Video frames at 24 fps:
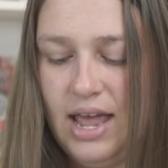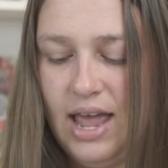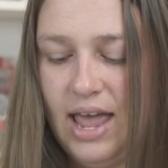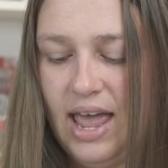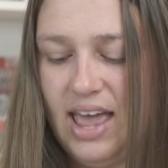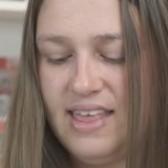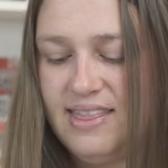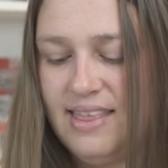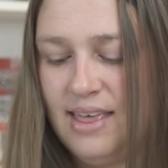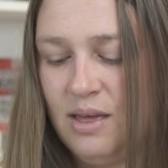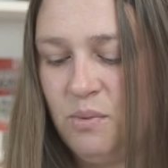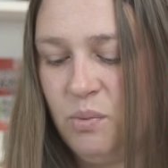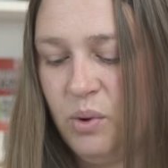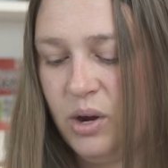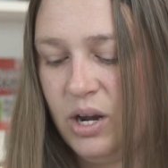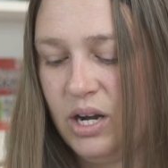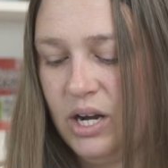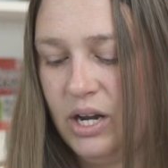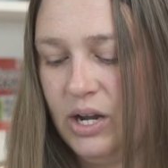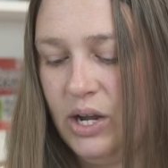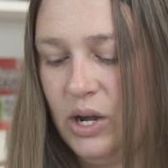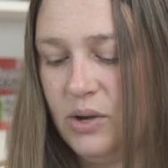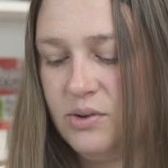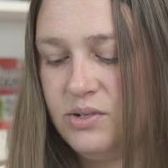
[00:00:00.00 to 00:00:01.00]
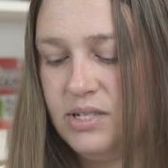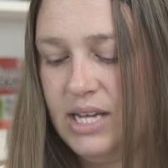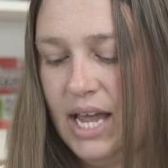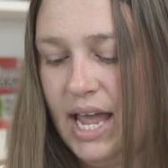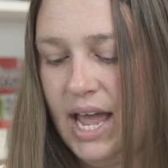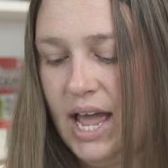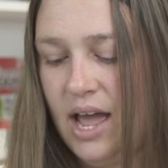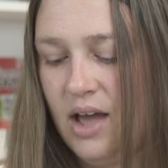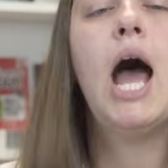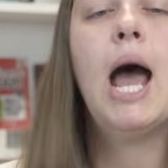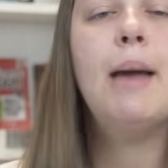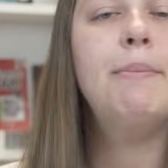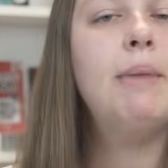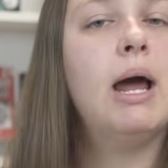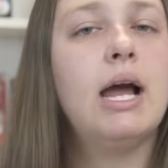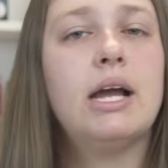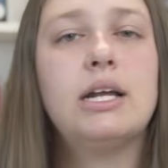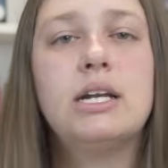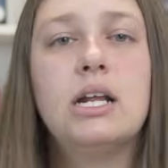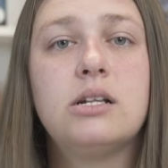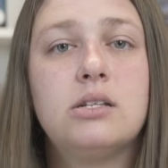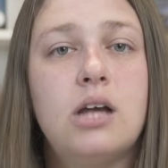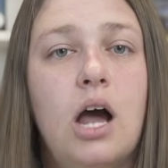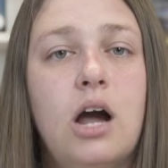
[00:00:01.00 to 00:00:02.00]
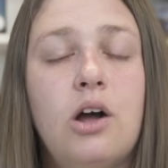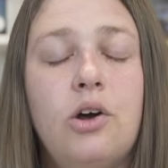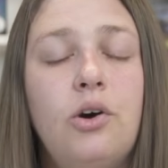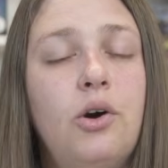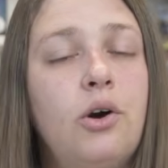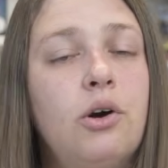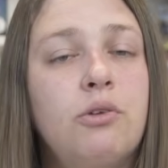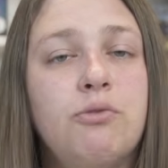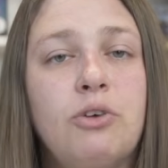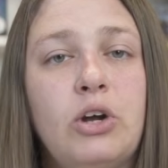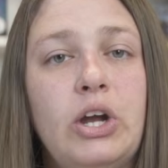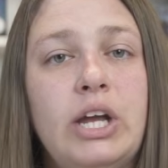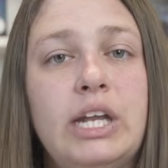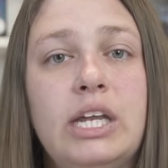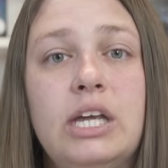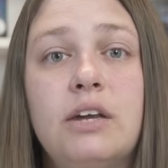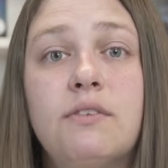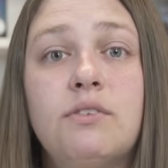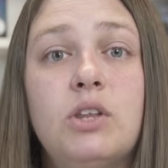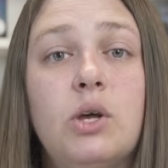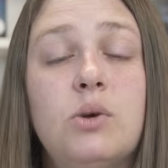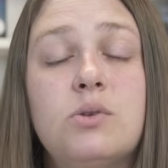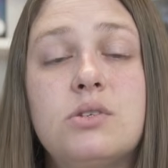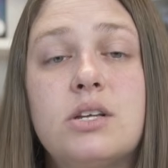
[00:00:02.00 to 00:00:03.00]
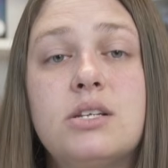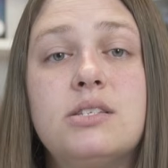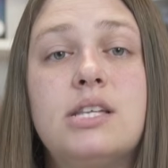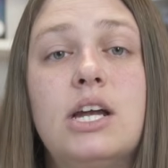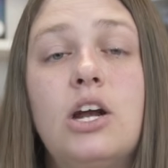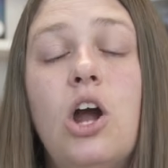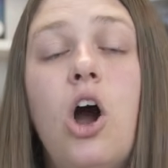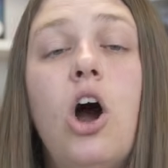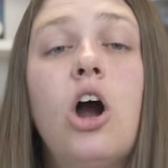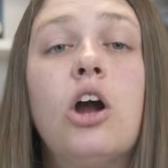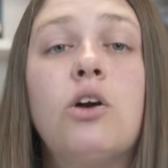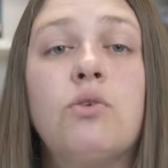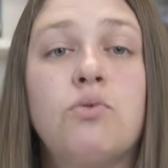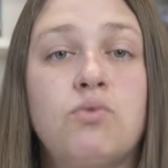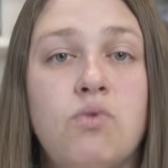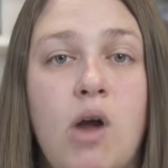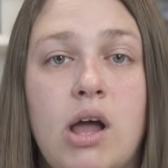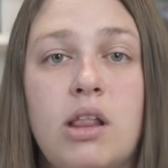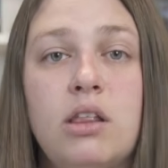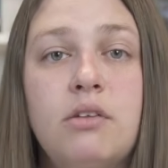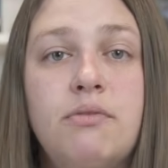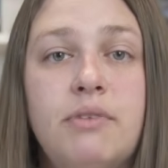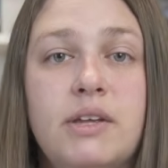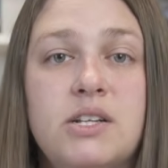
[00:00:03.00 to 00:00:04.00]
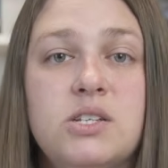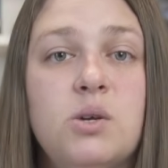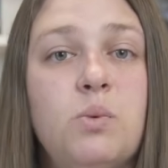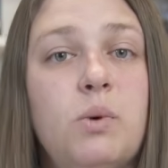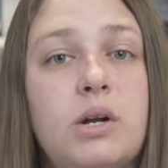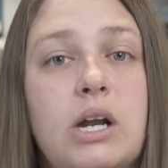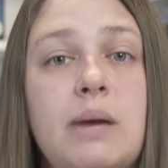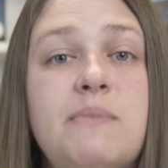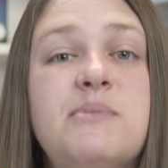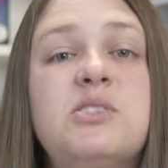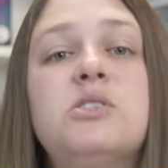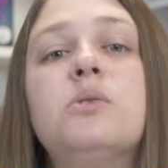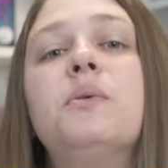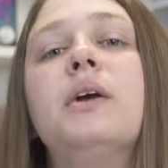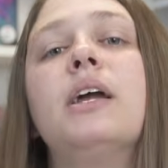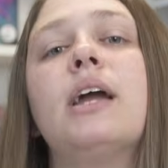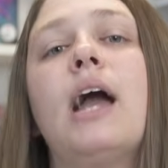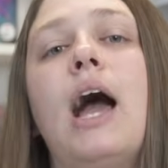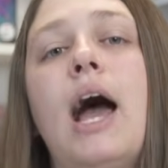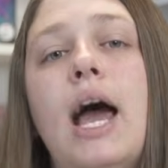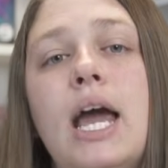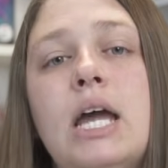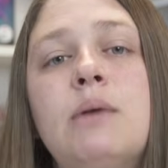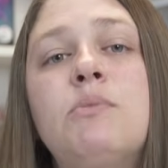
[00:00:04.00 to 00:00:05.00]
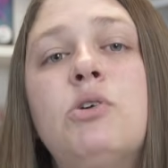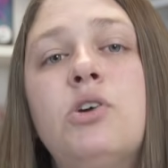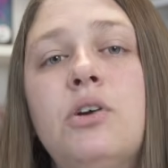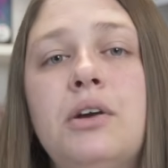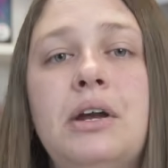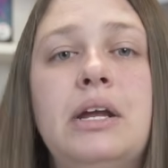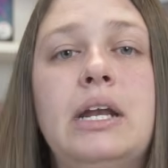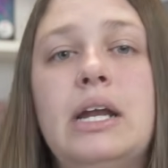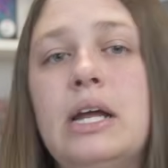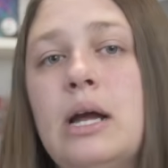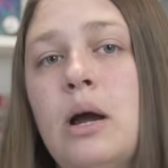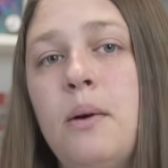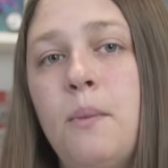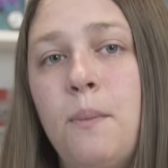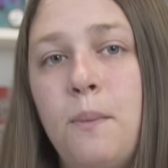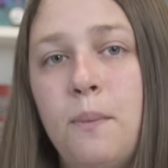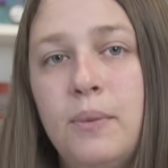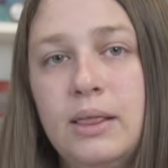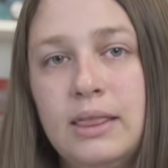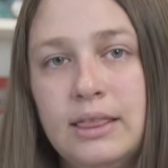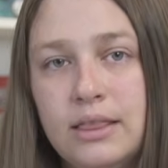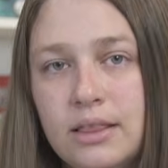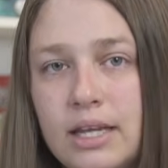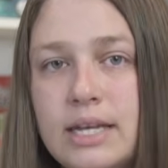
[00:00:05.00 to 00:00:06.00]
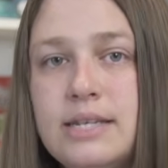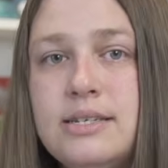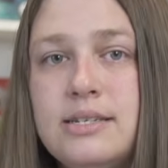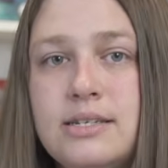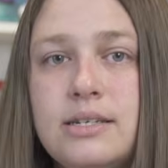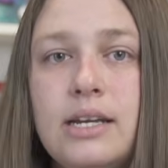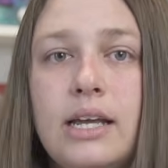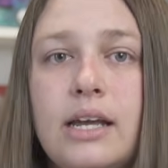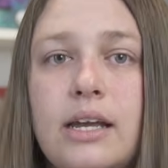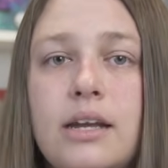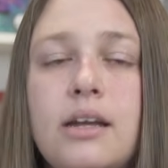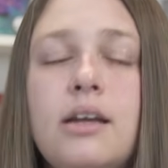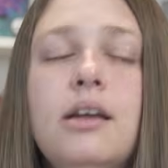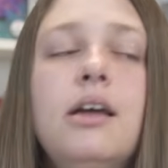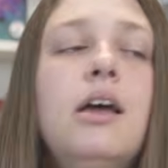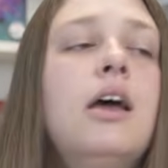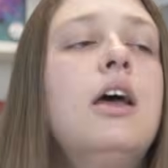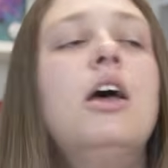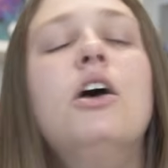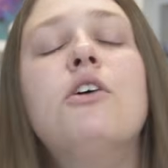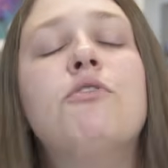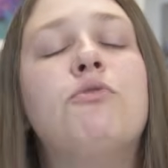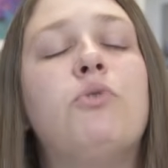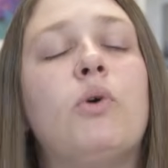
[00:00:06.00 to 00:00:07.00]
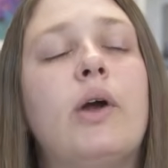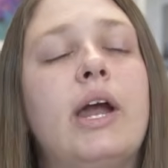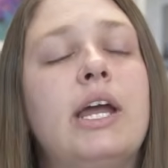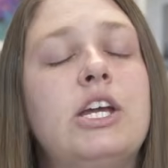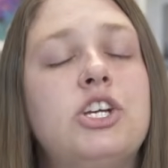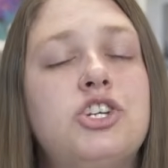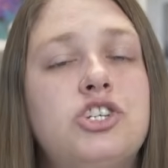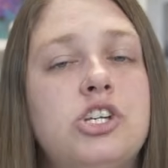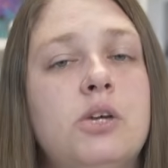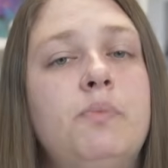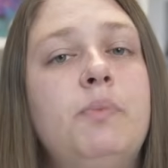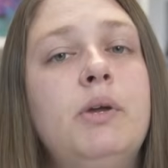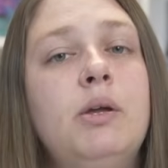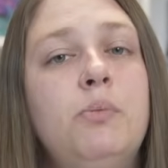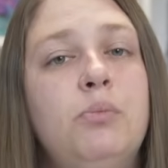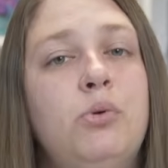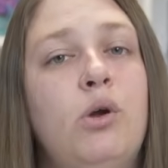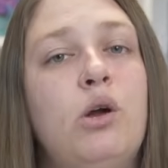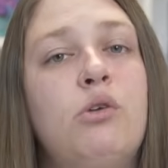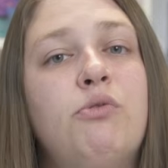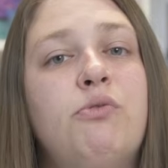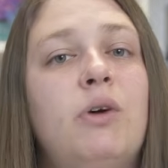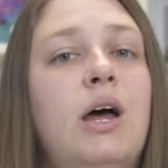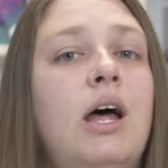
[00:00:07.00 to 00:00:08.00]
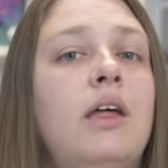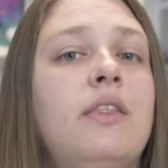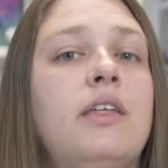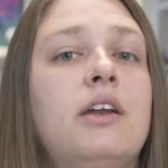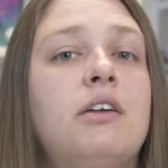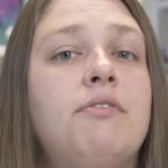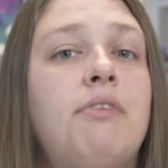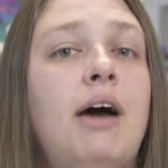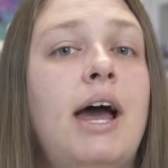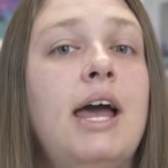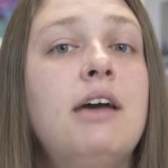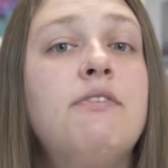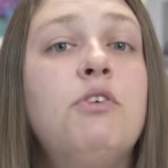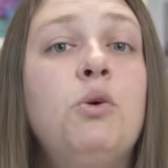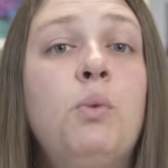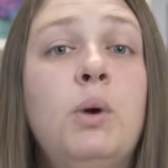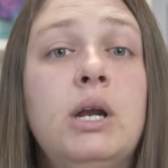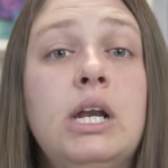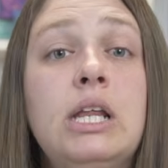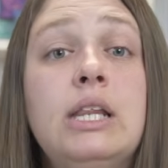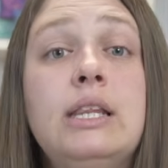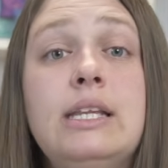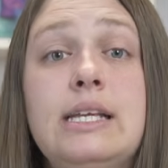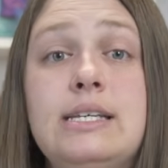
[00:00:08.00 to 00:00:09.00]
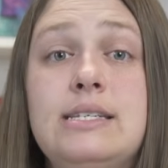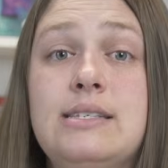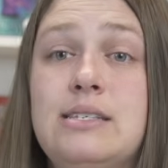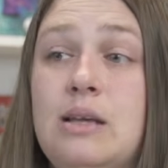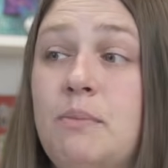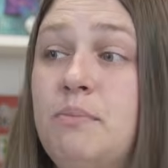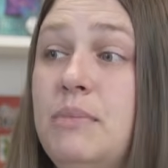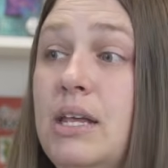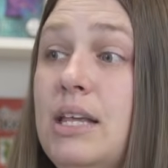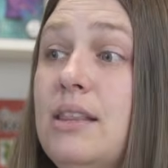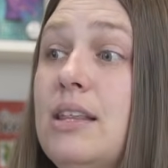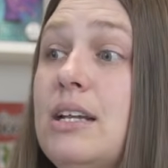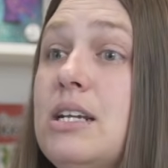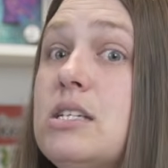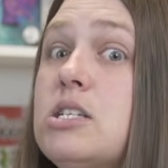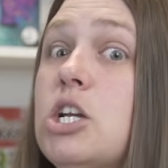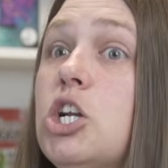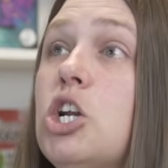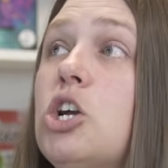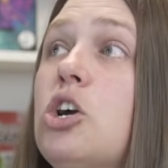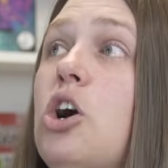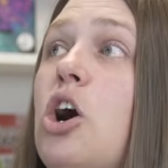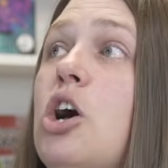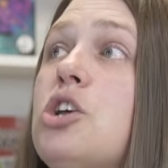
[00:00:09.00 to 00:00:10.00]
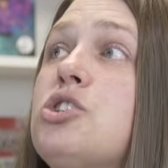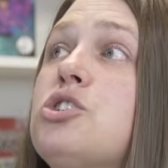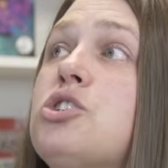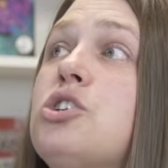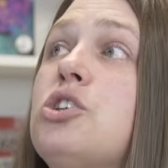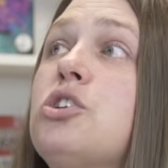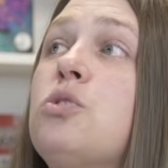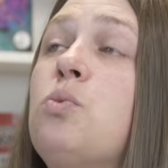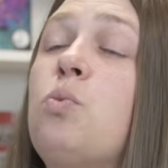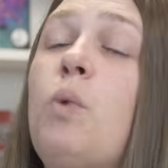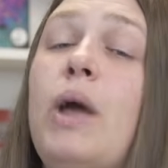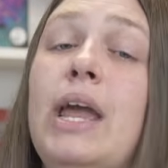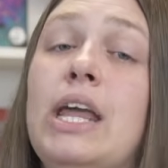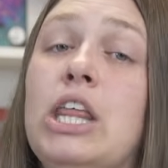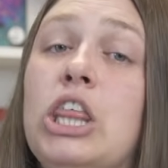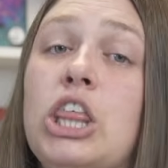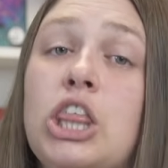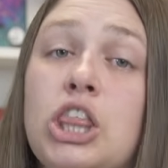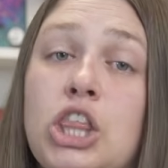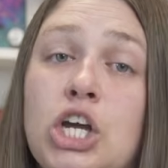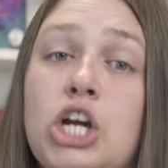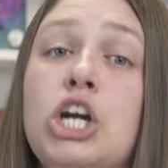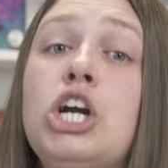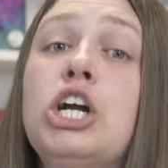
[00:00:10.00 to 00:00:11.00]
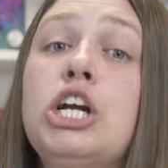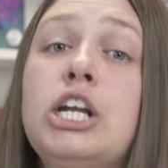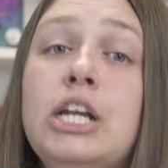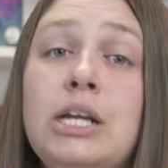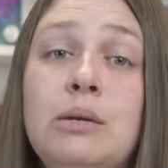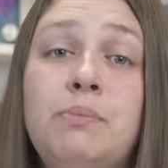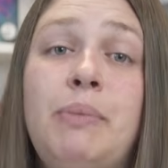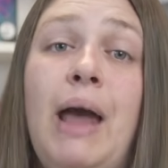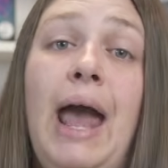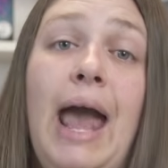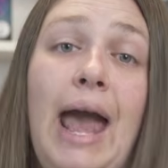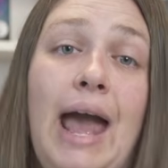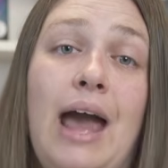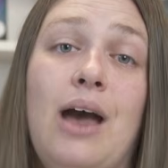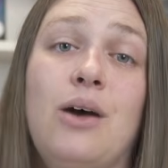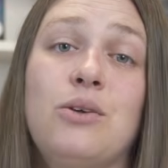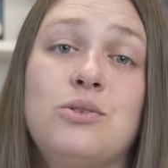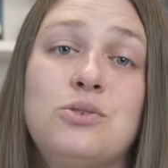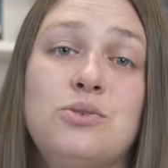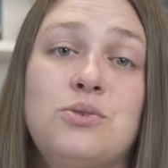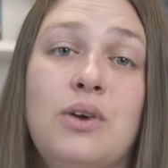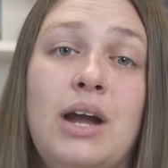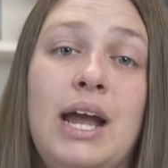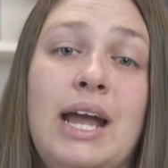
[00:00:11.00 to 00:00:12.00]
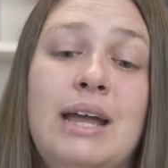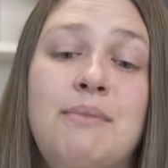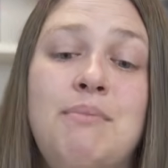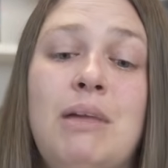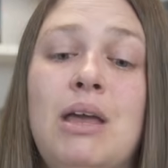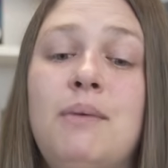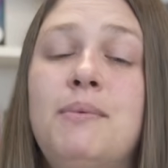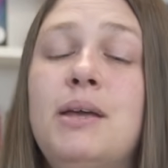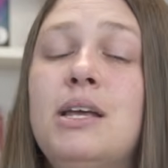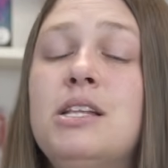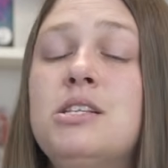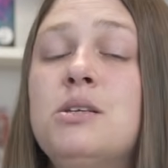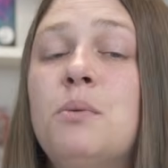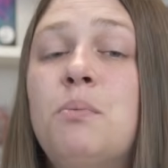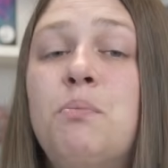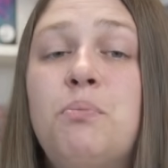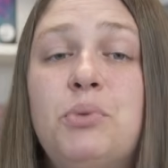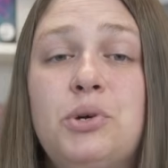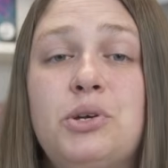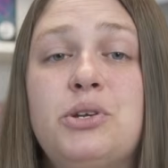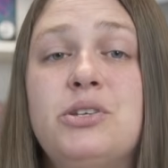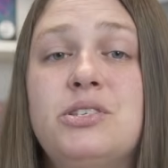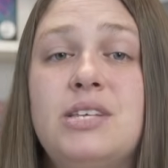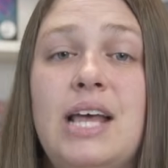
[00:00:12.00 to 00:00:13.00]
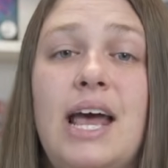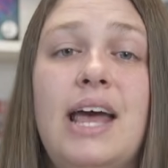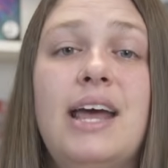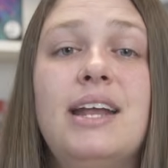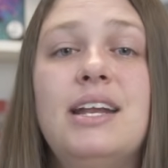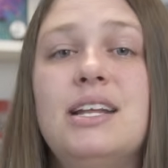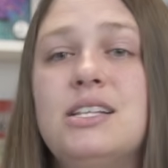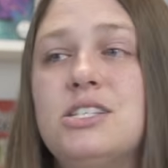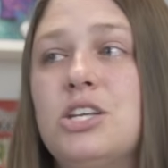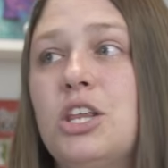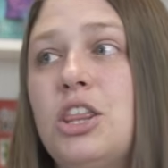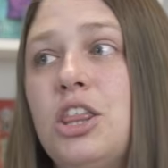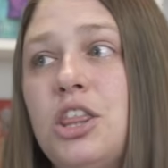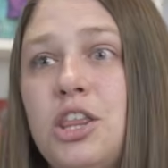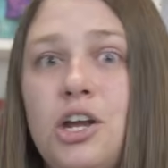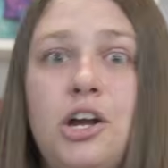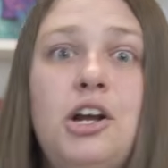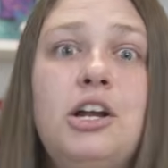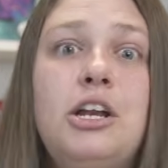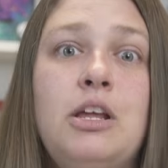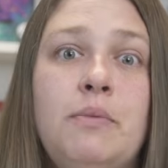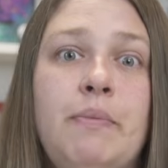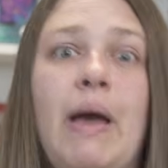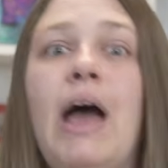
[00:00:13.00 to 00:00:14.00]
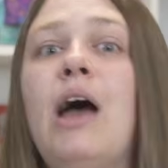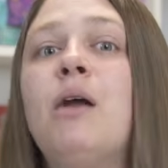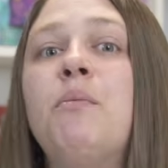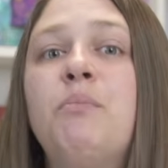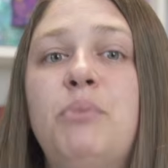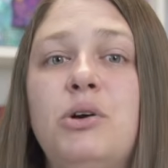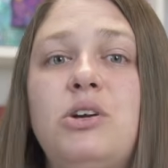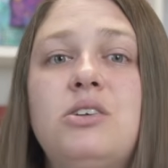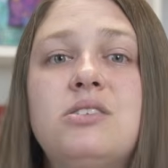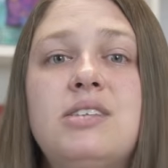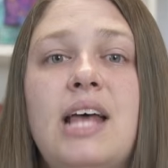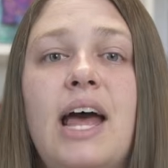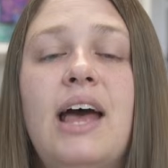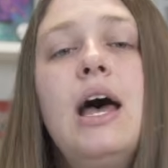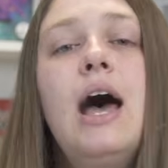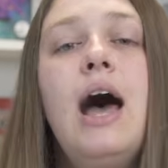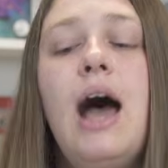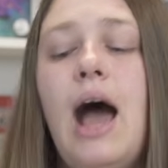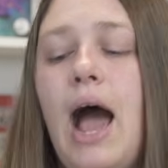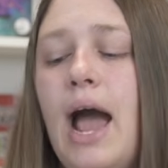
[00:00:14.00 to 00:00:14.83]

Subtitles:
And then we're going to go down. I'm not going to toggle over any of those because they aren't relevant to what I'm doing. I am creating a listing for a shipping profile that if I ever want to list something that is going to weigh 30 pounds, right? Maybe it's a book set and it's a 30-pound book set.